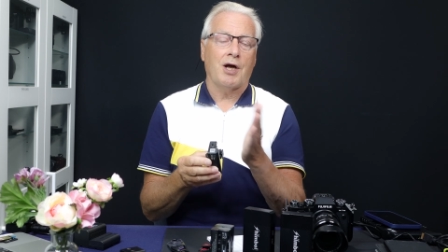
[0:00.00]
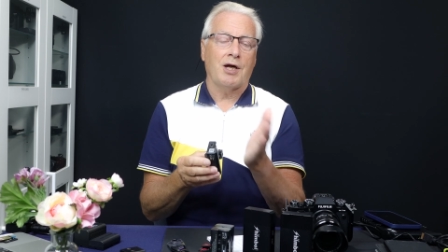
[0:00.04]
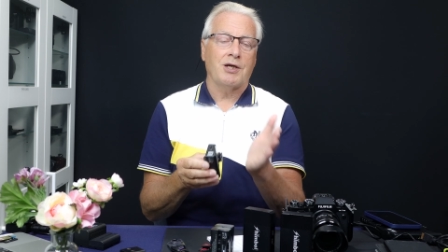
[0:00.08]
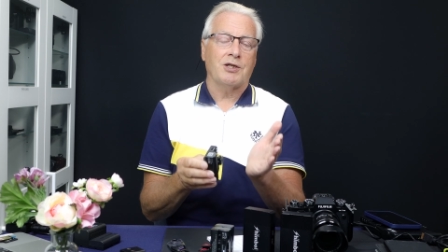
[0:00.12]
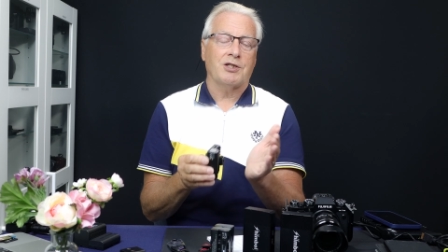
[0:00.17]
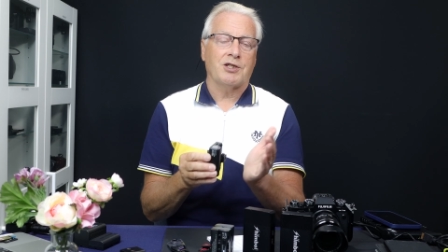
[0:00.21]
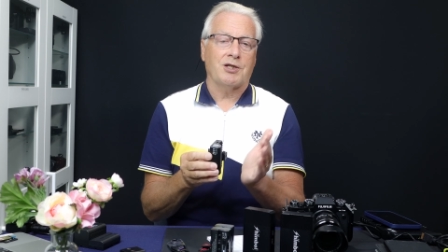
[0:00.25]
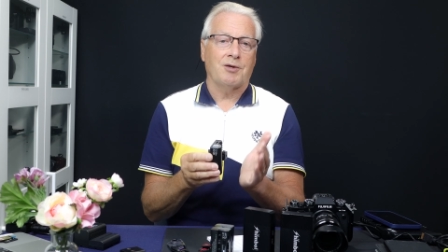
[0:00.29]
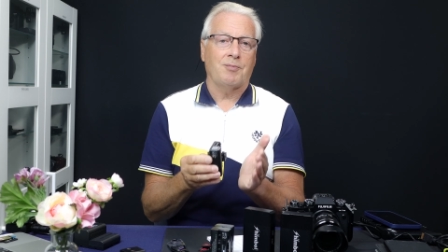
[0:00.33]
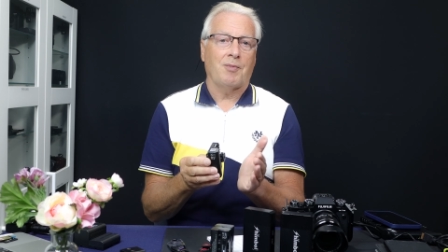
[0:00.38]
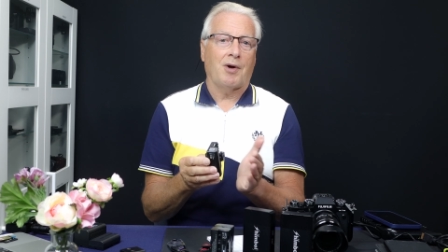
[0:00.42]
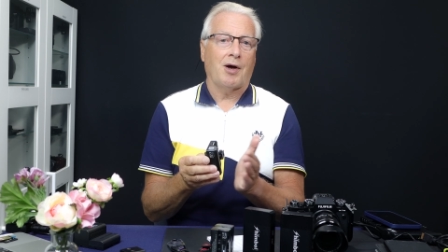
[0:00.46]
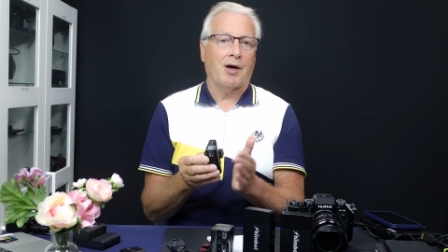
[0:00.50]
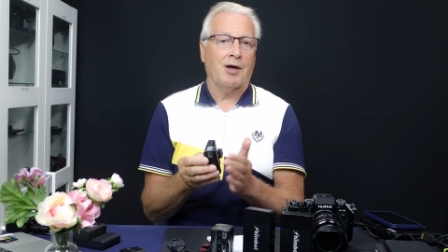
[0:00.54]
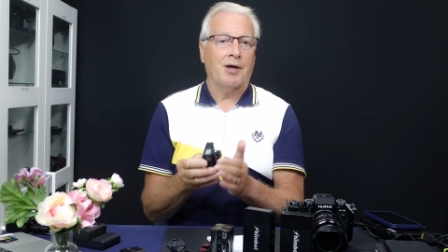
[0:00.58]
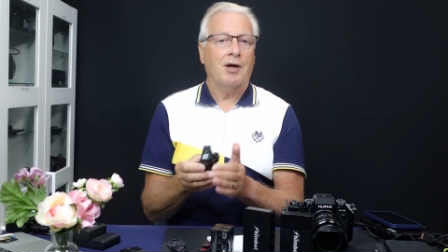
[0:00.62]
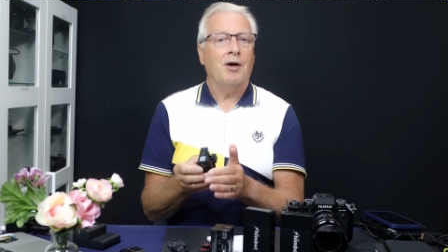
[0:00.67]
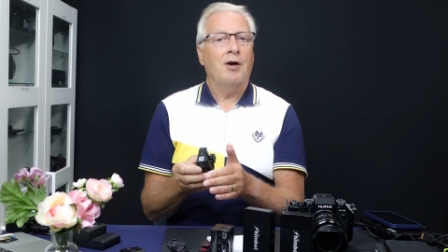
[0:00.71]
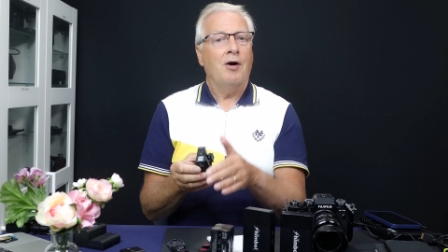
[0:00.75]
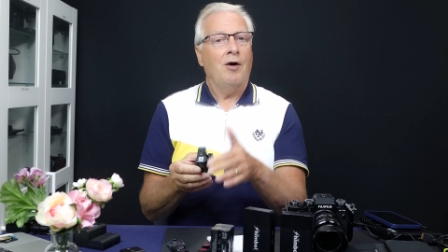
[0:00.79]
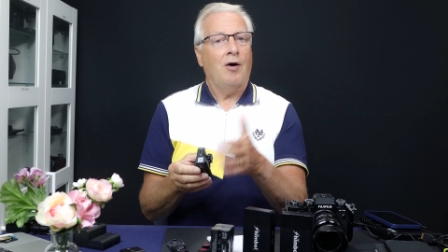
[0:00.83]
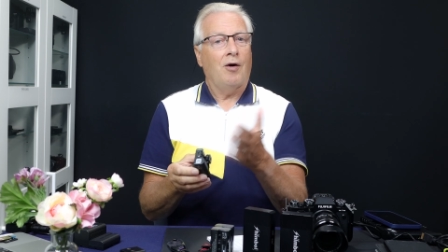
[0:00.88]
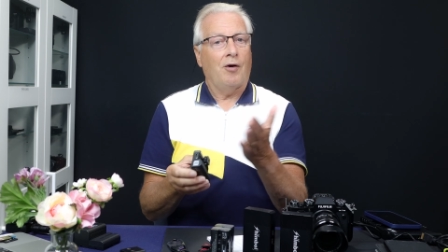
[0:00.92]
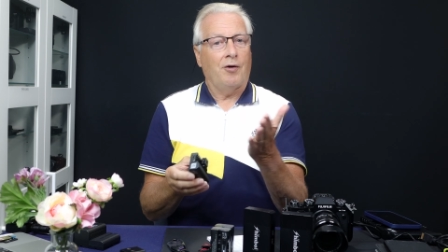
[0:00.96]
HDMI
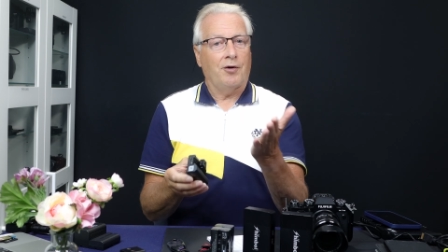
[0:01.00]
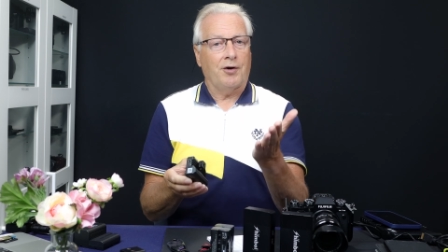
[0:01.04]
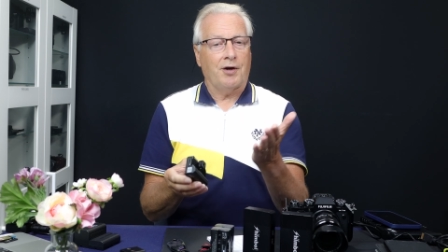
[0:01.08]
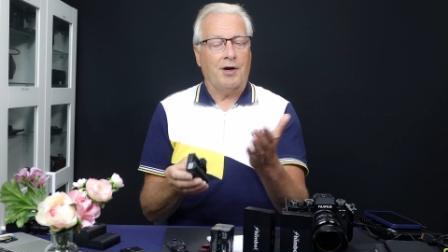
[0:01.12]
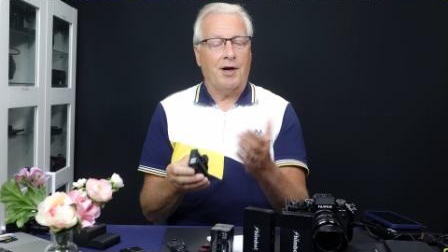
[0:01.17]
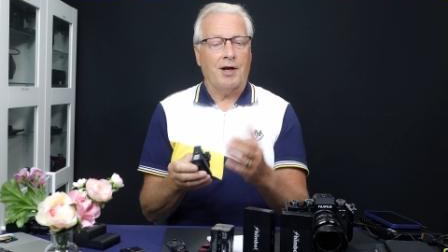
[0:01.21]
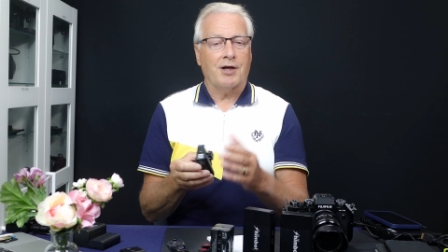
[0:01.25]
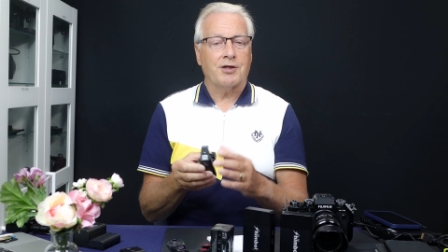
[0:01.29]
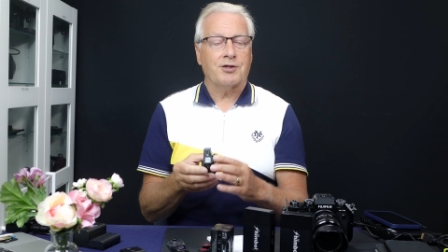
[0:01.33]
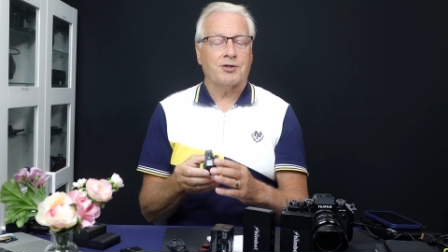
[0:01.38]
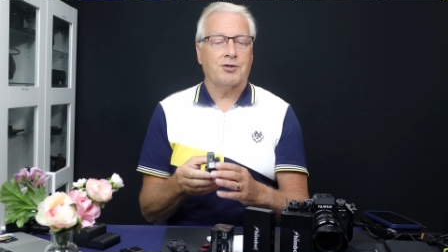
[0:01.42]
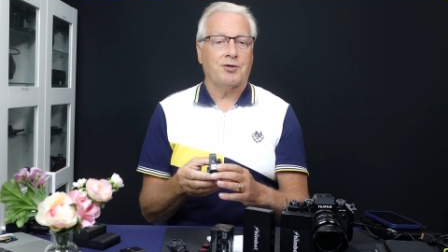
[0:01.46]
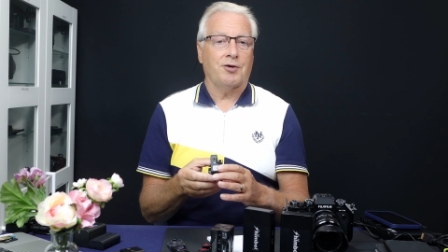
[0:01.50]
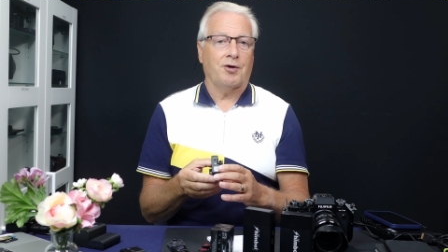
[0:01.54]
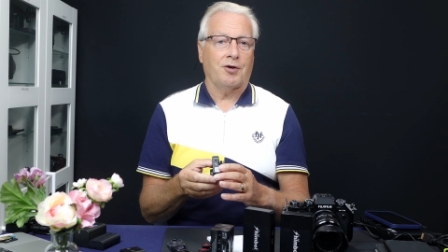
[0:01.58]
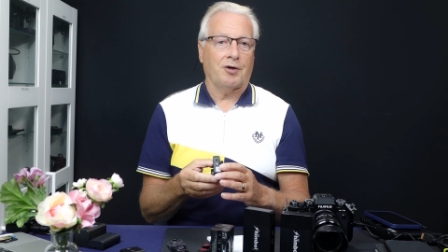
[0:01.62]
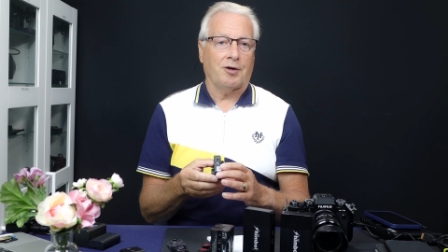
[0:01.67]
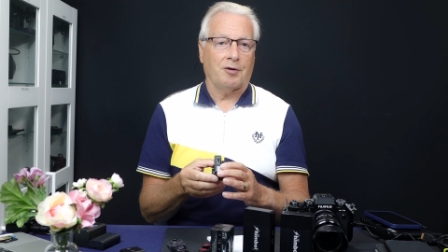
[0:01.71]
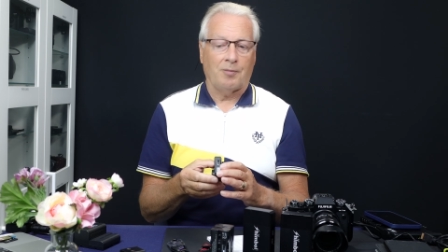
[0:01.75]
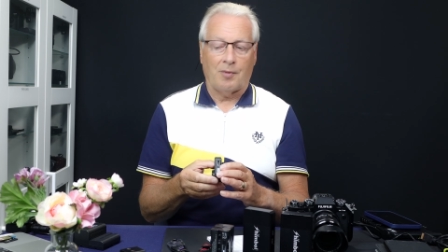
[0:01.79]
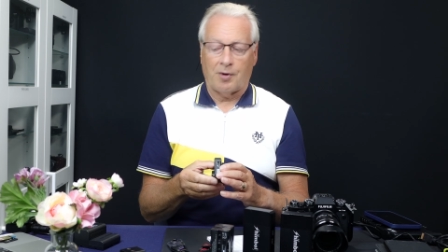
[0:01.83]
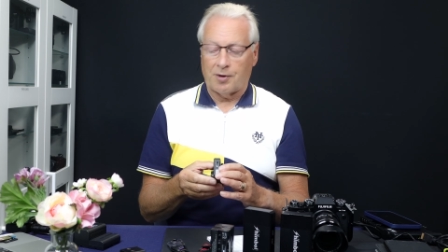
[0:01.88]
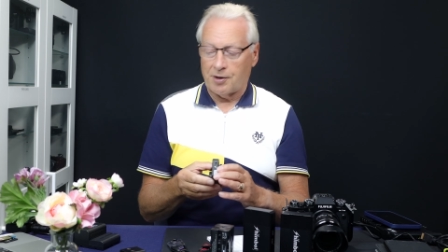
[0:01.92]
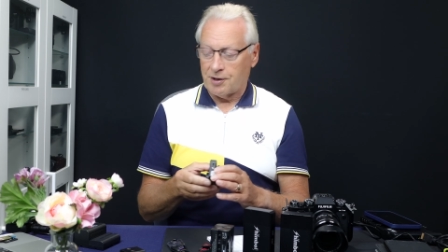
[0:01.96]
on an
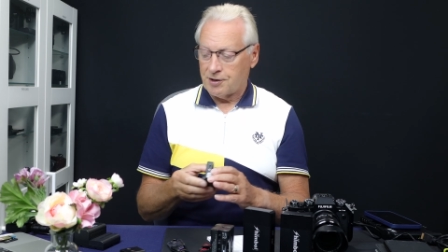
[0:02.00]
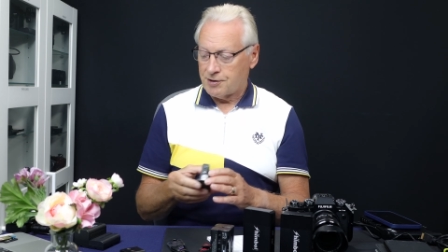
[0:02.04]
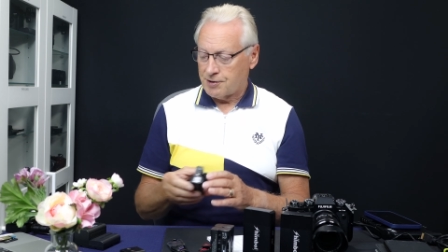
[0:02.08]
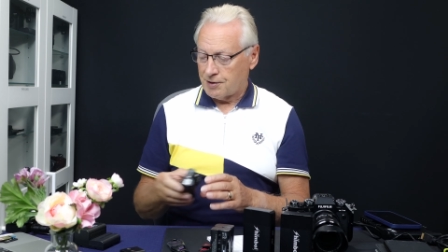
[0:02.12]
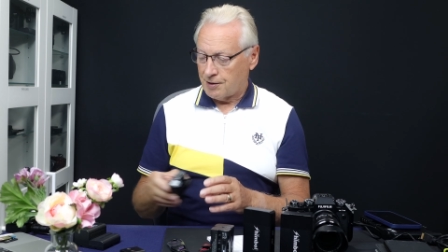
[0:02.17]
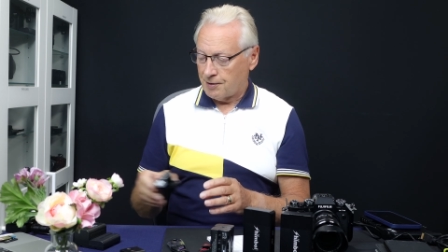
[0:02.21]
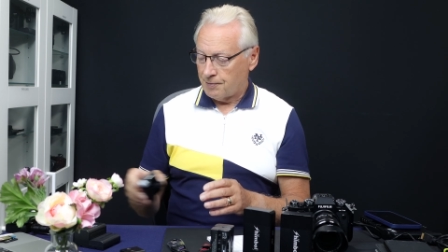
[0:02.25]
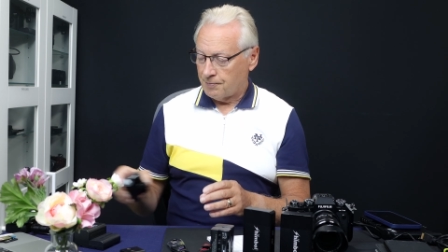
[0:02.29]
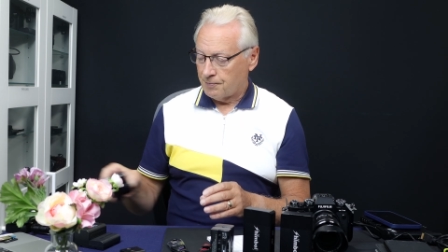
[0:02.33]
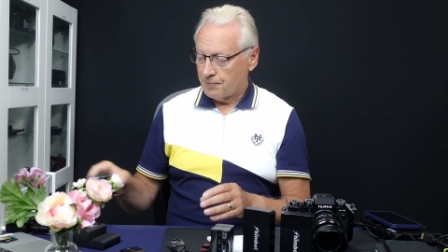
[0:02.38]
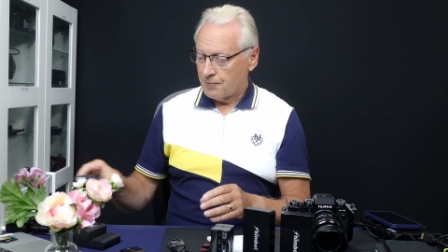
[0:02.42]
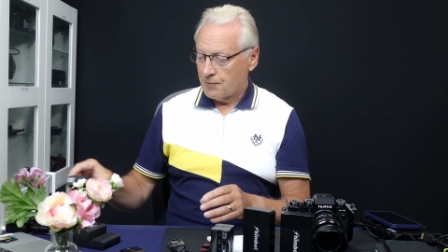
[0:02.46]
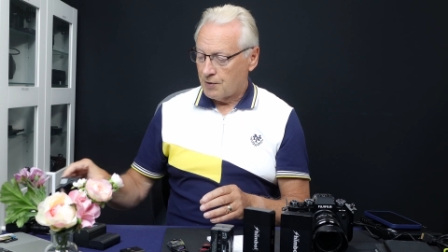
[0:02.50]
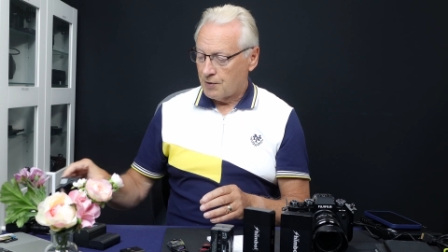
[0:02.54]
external monitor.